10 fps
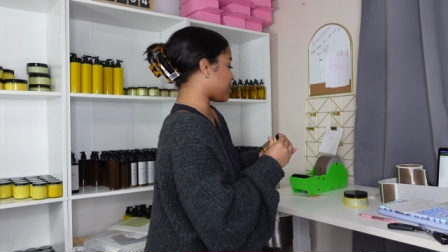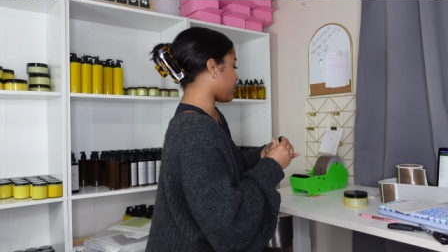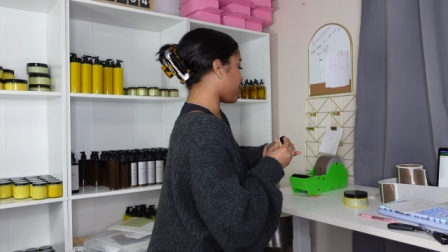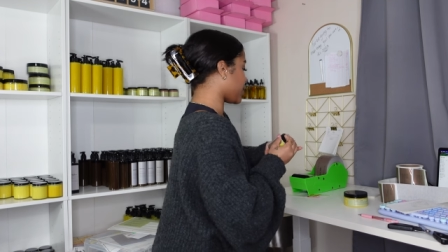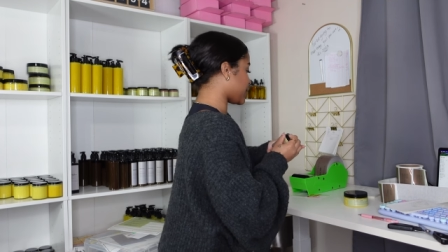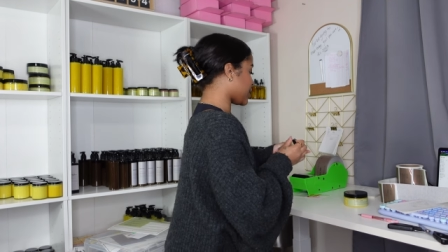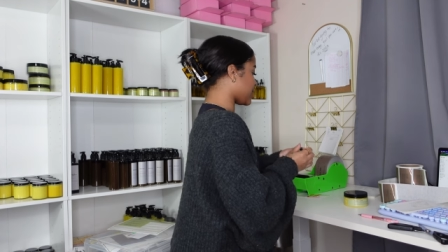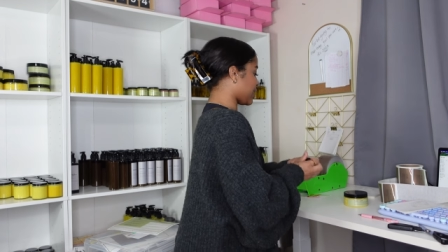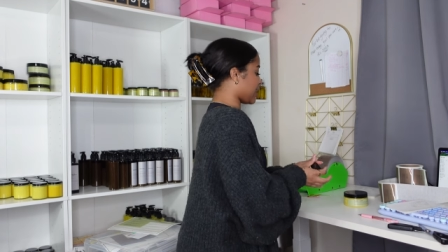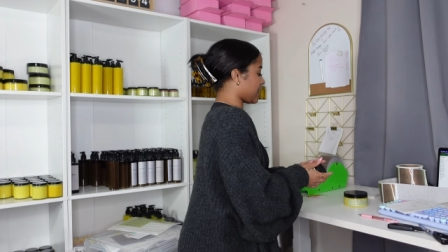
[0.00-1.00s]
Of course,
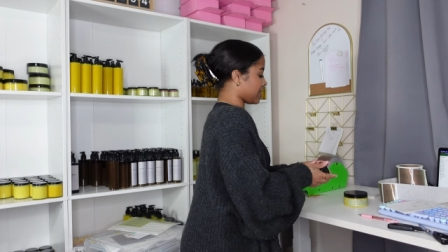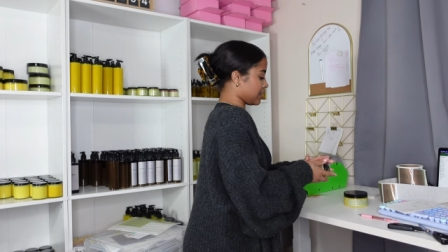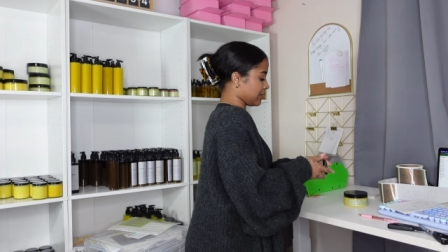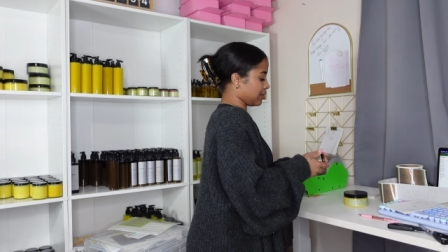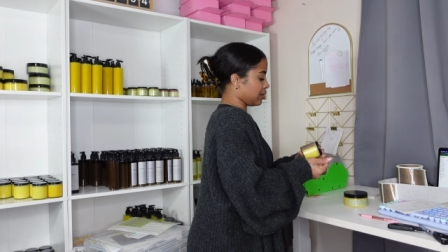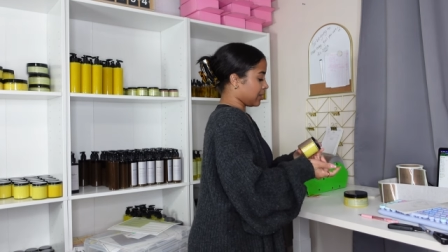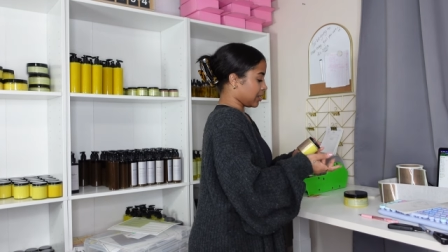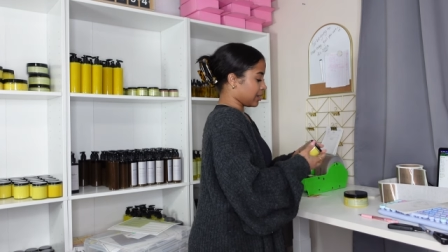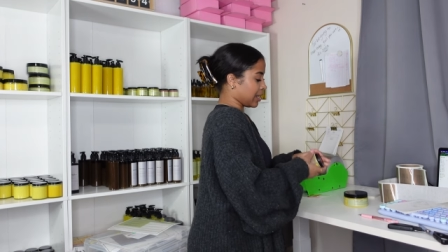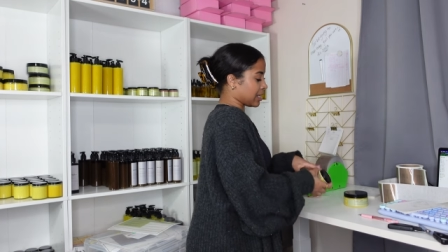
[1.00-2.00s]
it's like
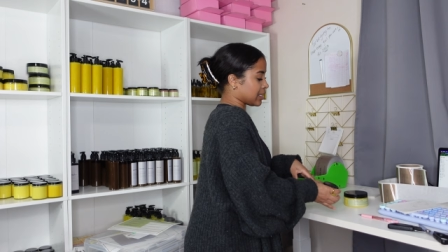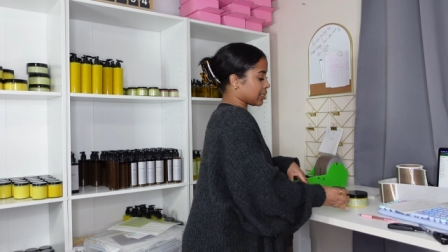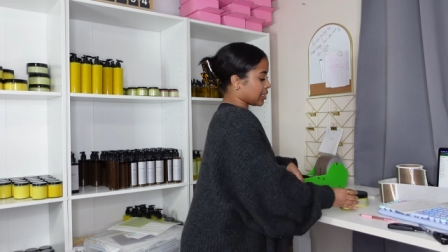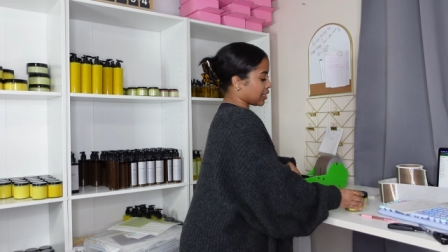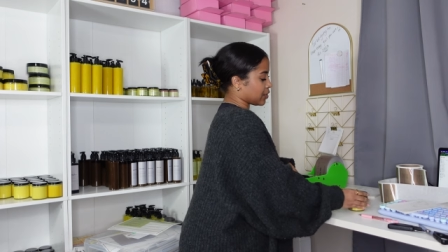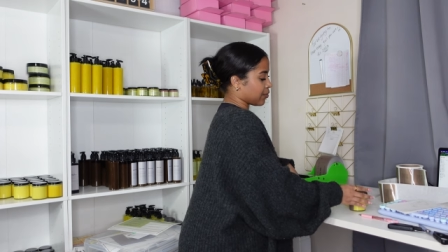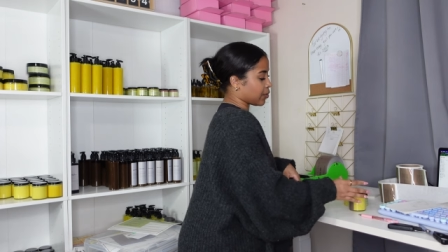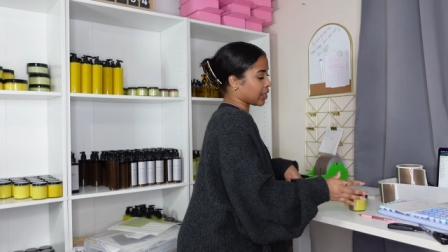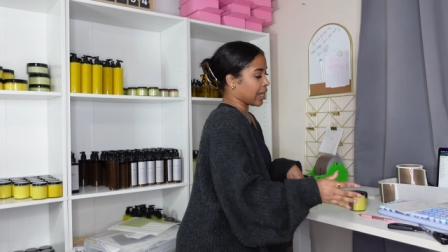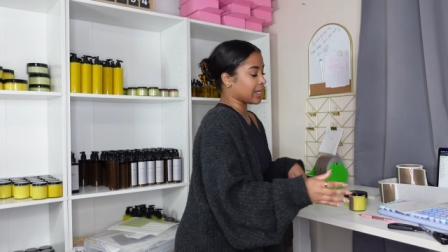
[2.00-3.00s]
it cleanses and
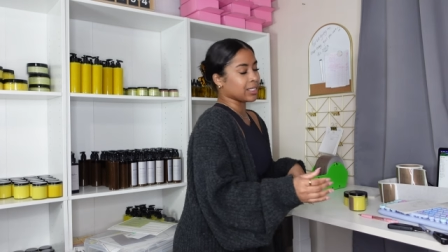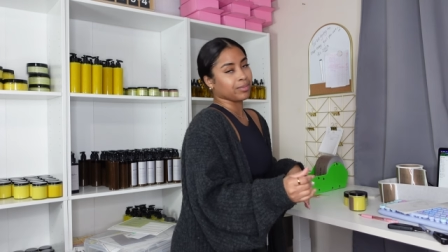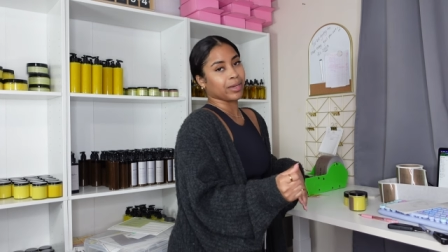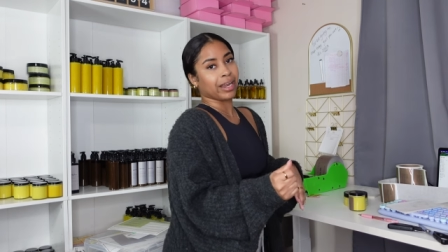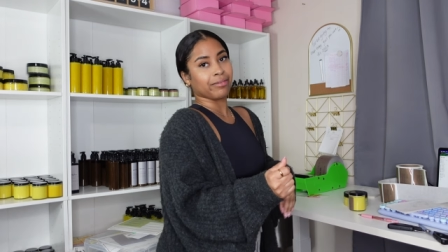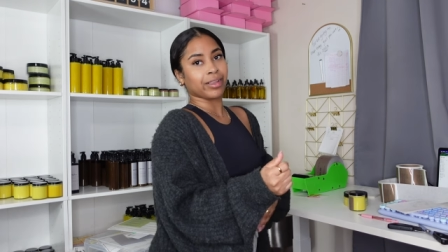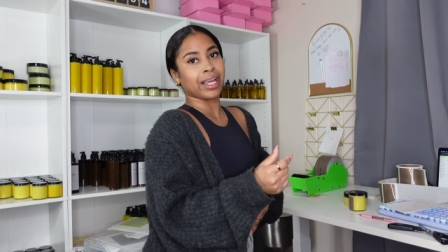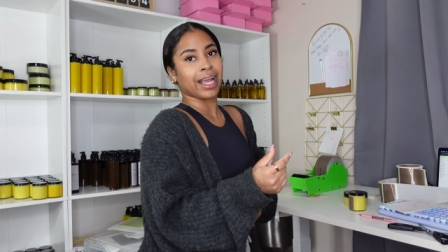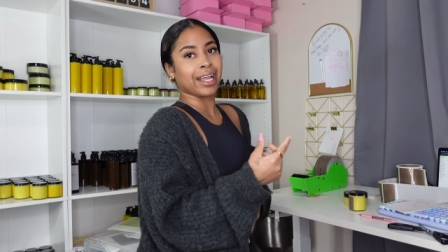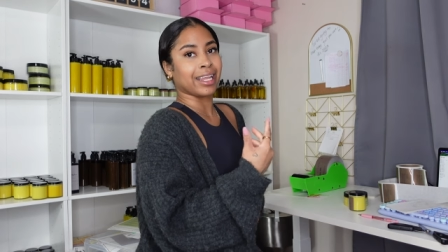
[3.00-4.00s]
exfoliates, but I feel
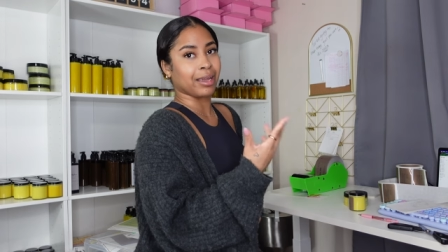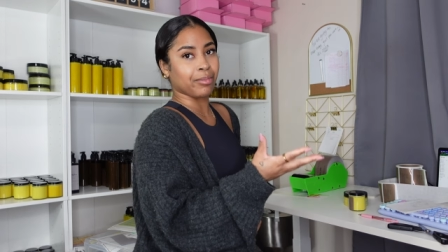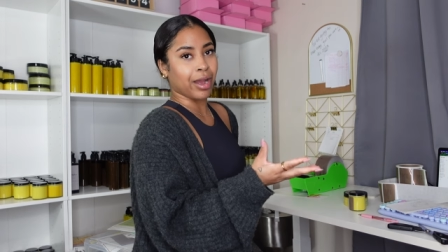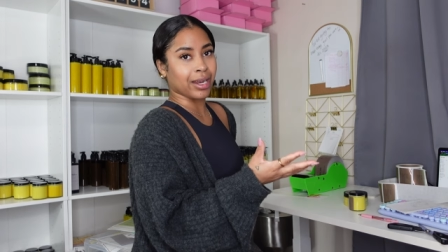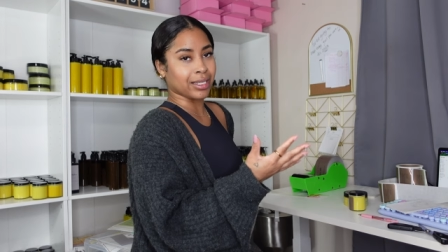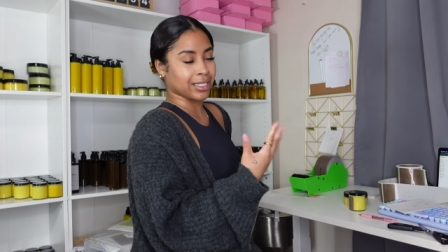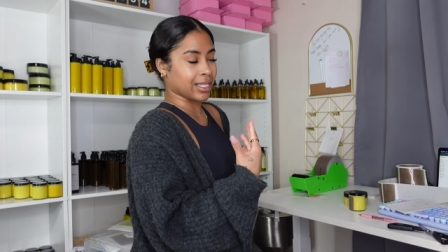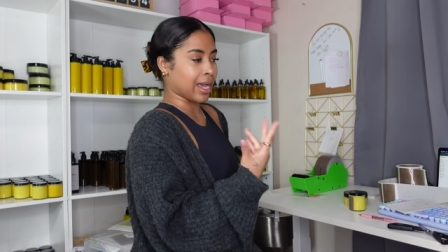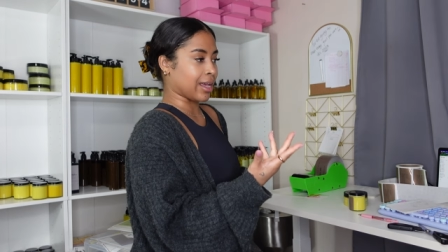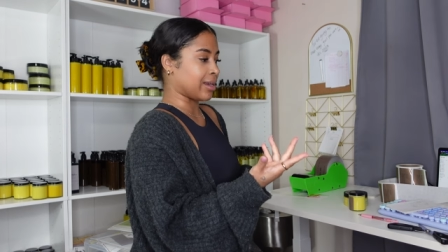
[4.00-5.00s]
like I like products
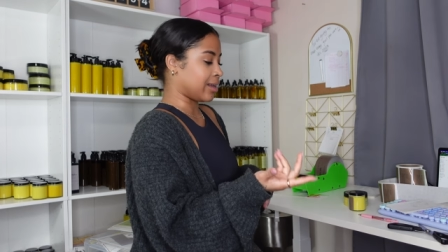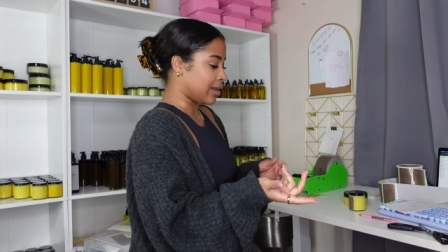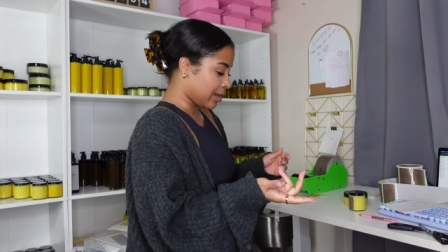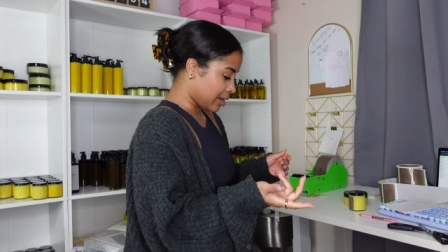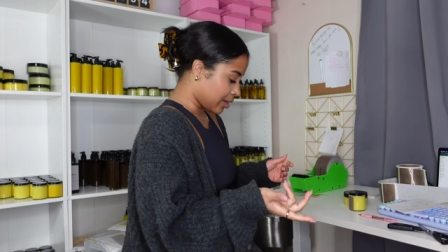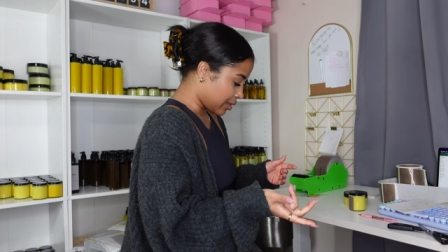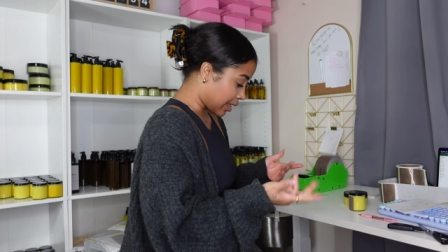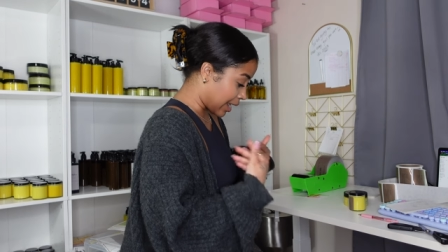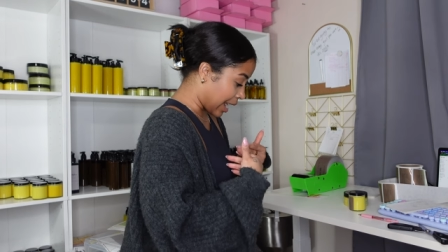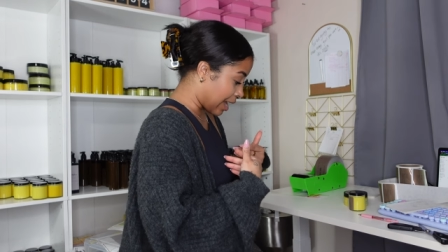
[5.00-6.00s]
that
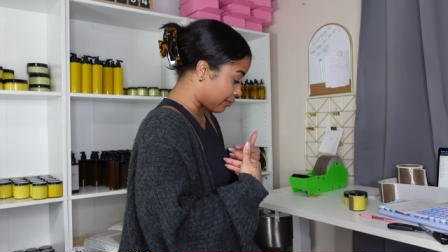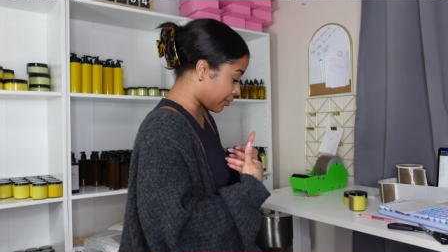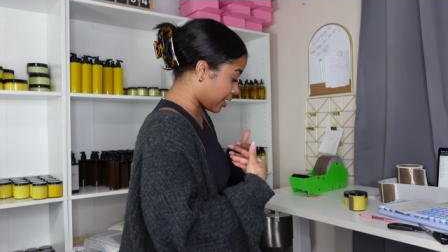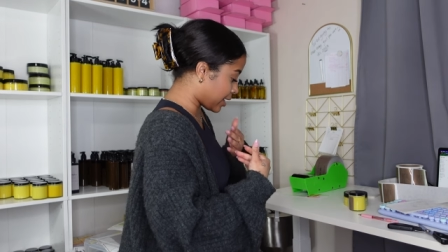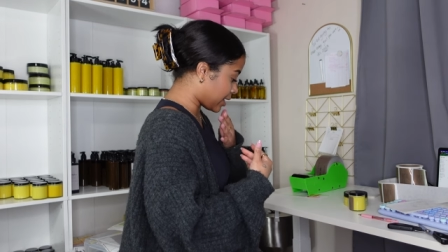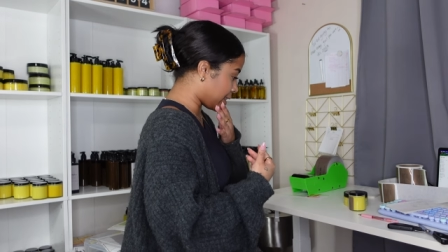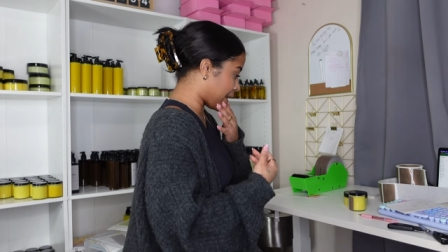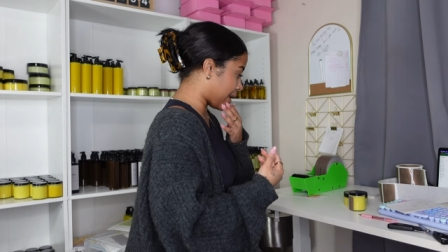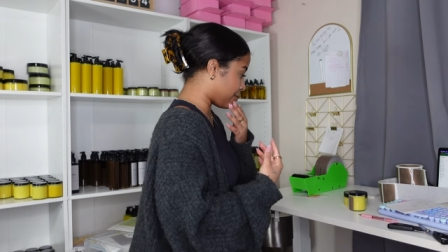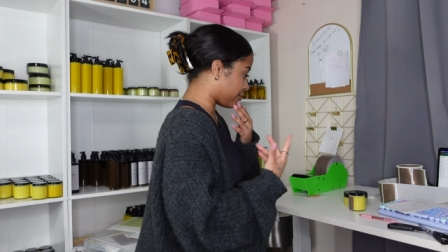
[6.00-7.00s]
I have already
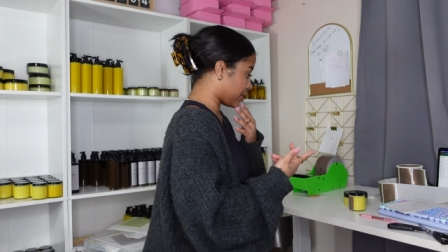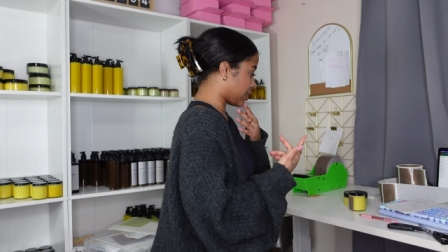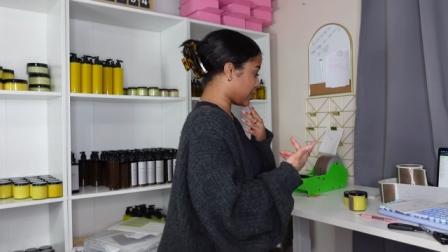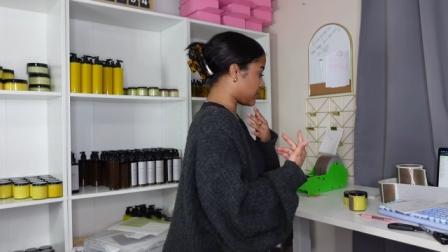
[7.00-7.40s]
that really